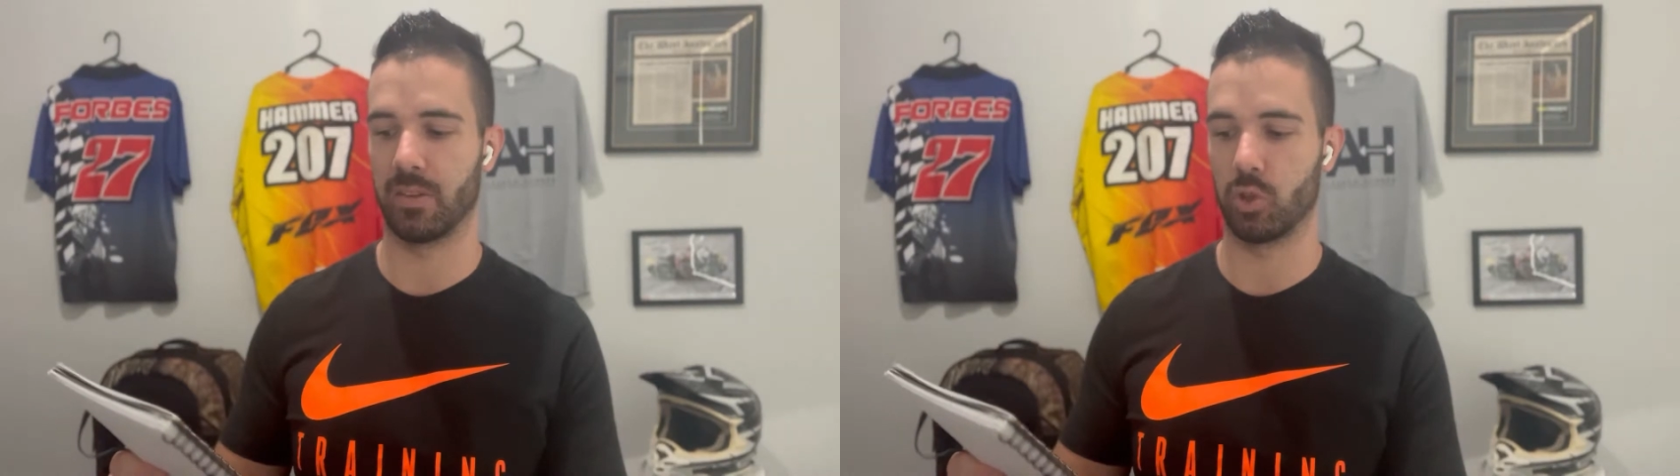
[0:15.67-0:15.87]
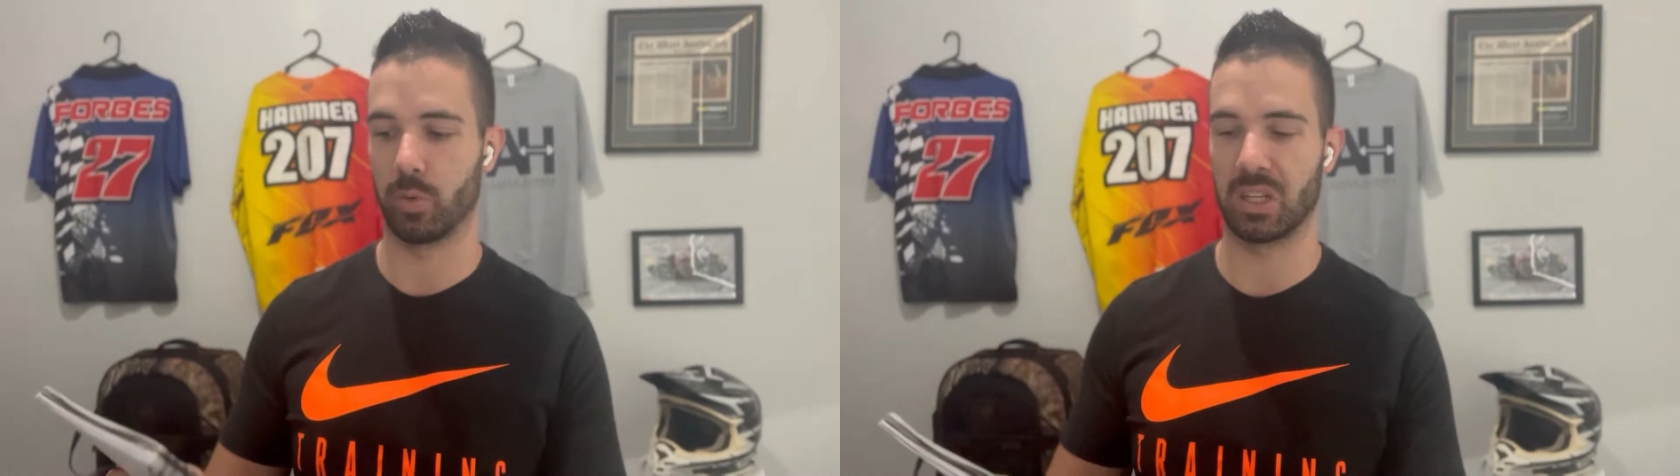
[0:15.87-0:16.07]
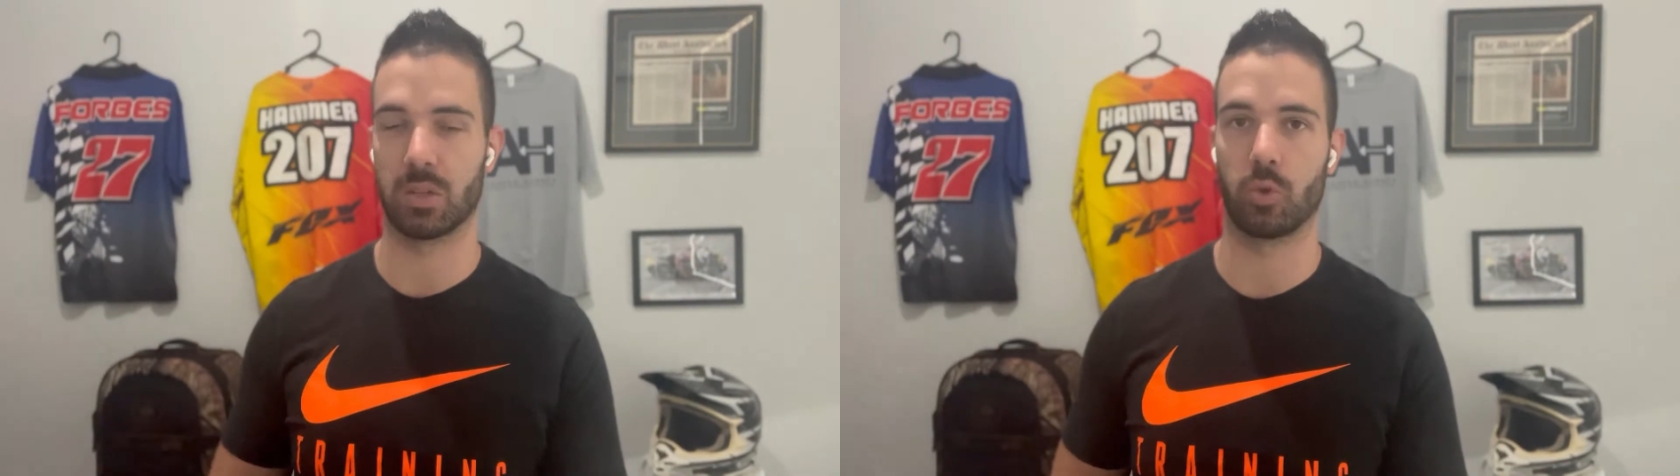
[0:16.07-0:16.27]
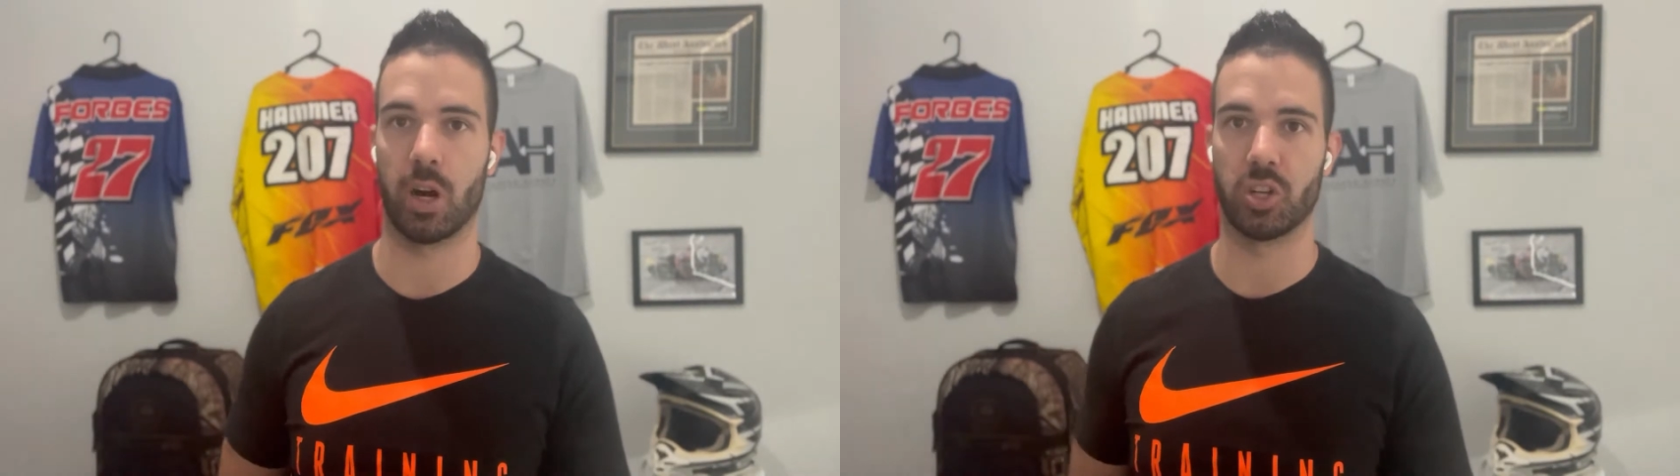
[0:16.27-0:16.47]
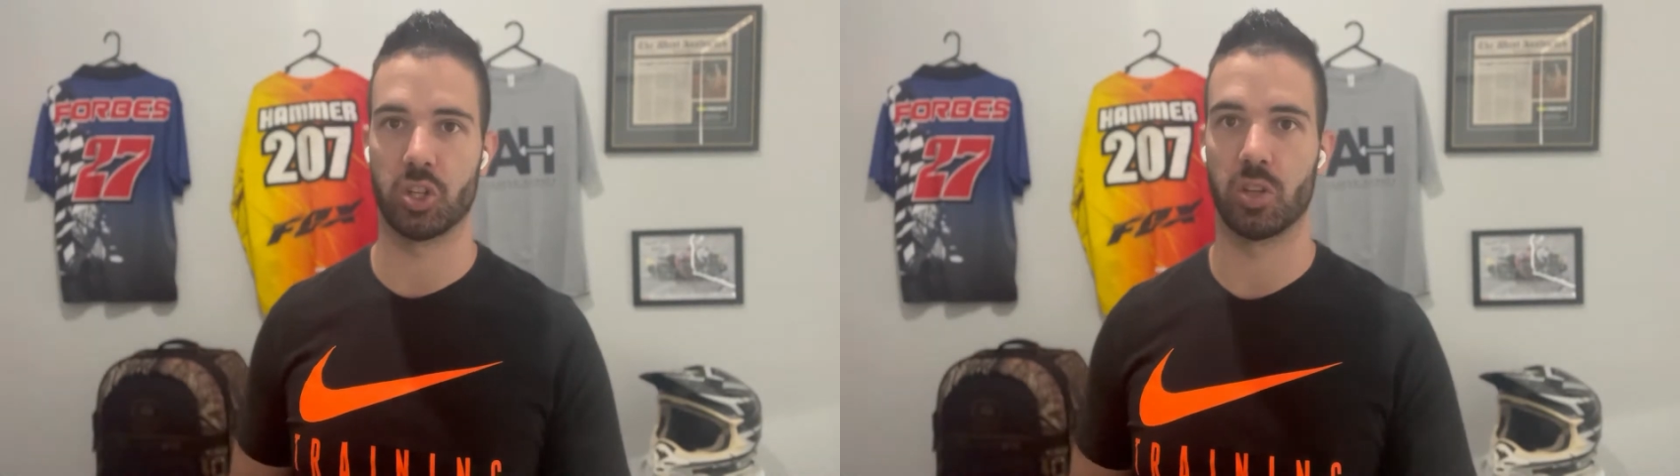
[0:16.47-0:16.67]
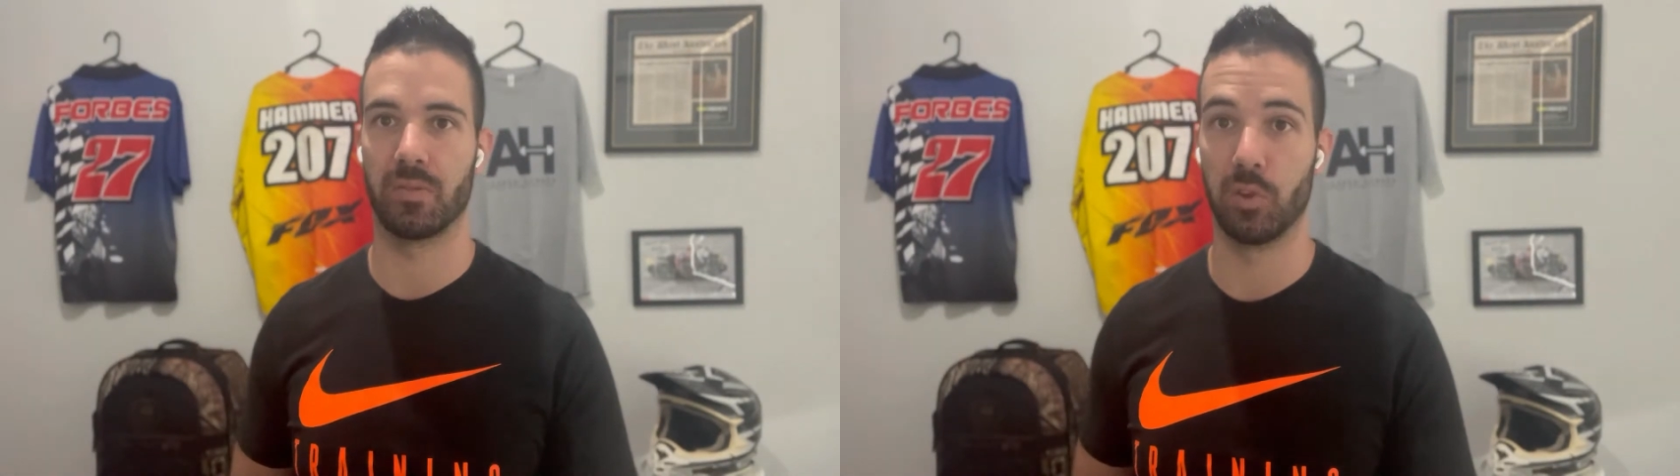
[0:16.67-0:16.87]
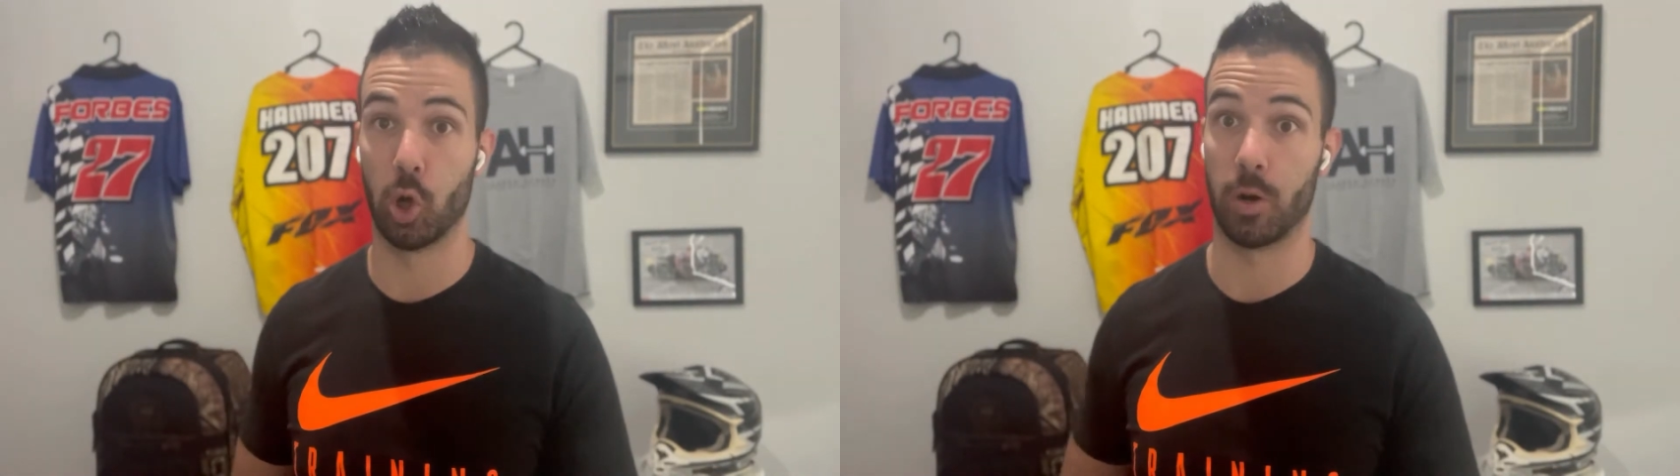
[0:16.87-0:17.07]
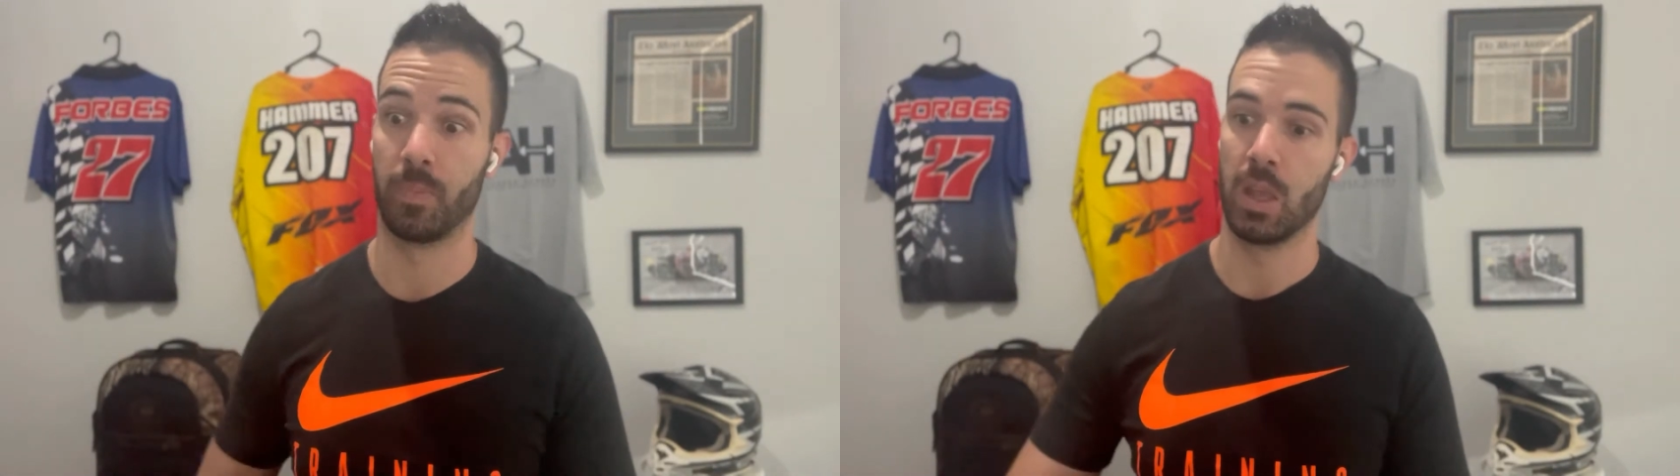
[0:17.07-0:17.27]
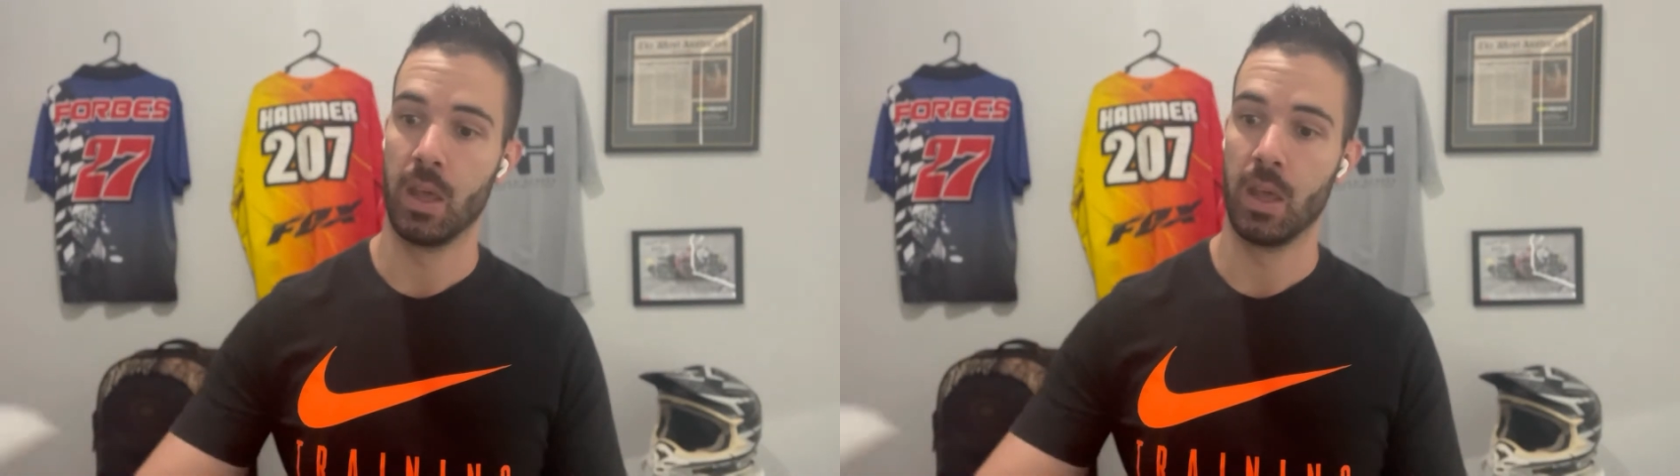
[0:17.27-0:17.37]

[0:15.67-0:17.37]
of doing some crunches on the floor.